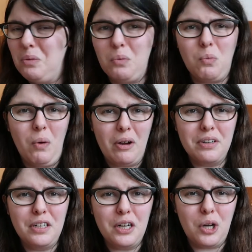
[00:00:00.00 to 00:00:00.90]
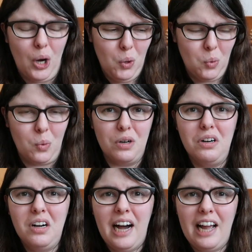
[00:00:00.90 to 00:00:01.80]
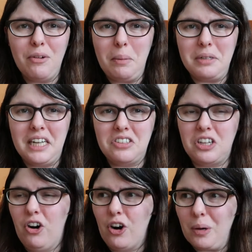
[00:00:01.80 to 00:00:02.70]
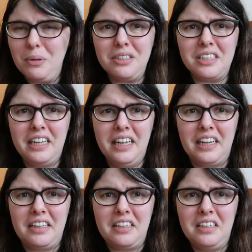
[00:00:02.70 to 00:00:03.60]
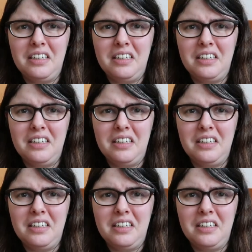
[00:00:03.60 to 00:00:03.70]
Where did it go? I remember tasting caramel as a kid.